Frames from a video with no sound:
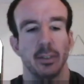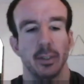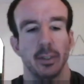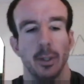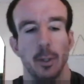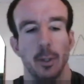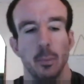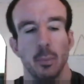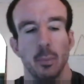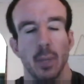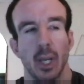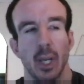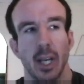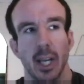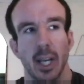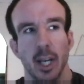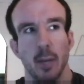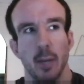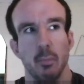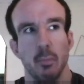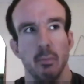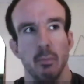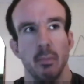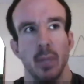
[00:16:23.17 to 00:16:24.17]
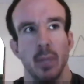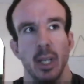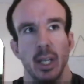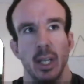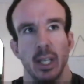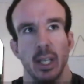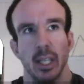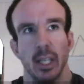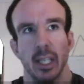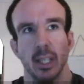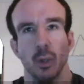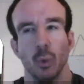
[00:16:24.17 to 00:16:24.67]
So
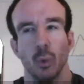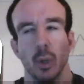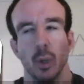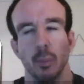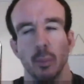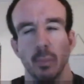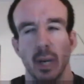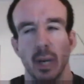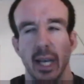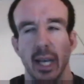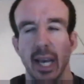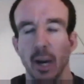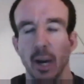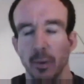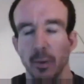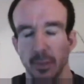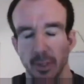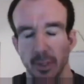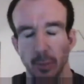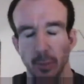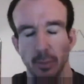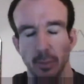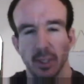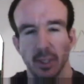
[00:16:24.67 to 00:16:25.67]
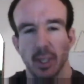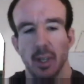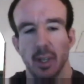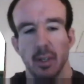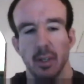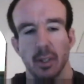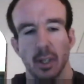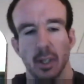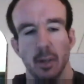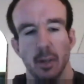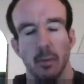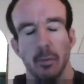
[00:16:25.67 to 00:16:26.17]
my health seems to
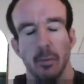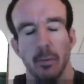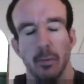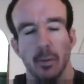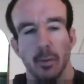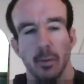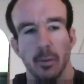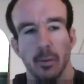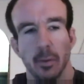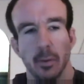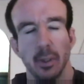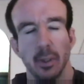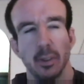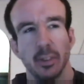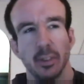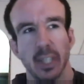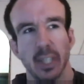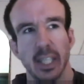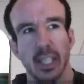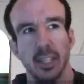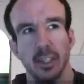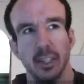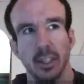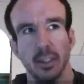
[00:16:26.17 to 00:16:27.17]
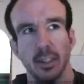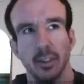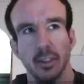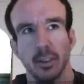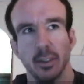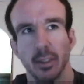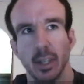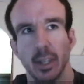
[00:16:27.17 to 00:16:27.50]
go kind of through stages.